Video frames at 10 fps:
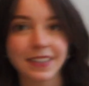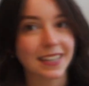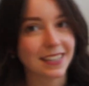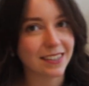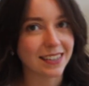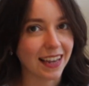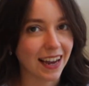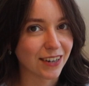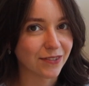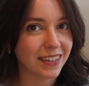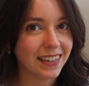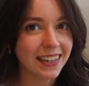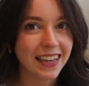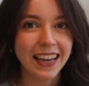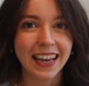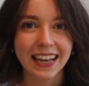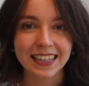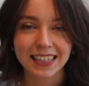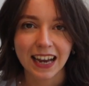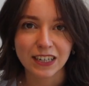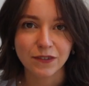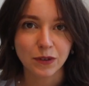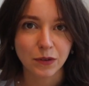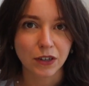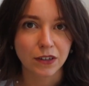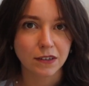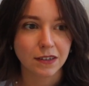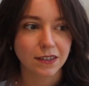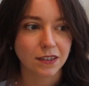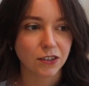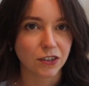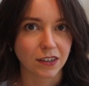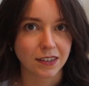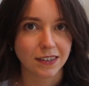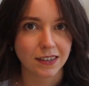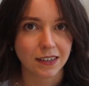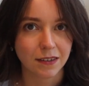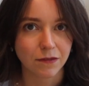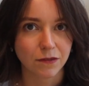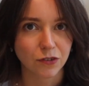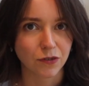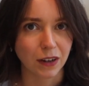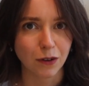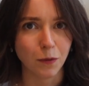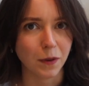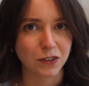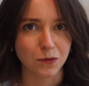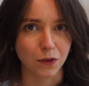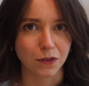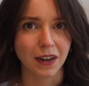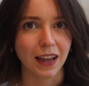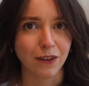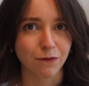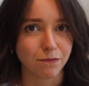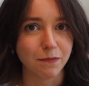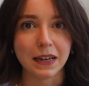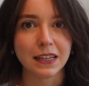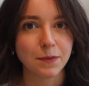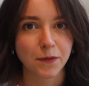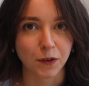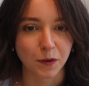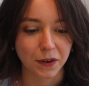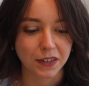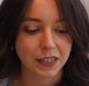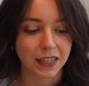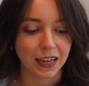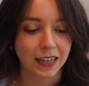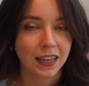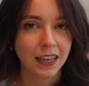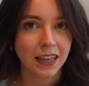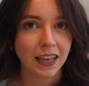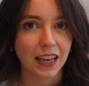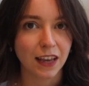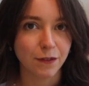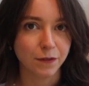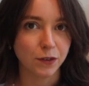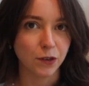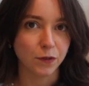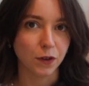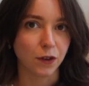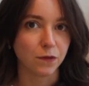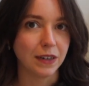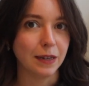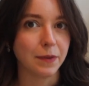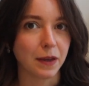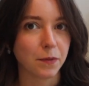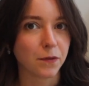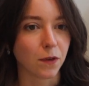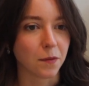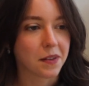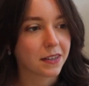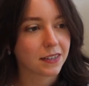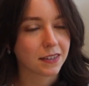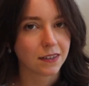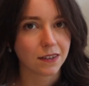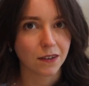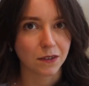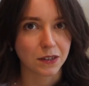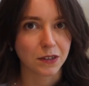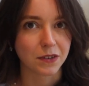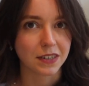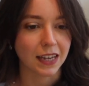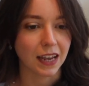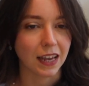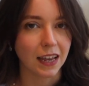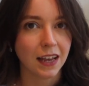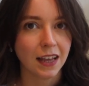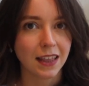is to stay hydrated. It's kind of no good to just drink a whole bunch of water like minutes before you're about to sing. If you've got a really big performance on a certain day,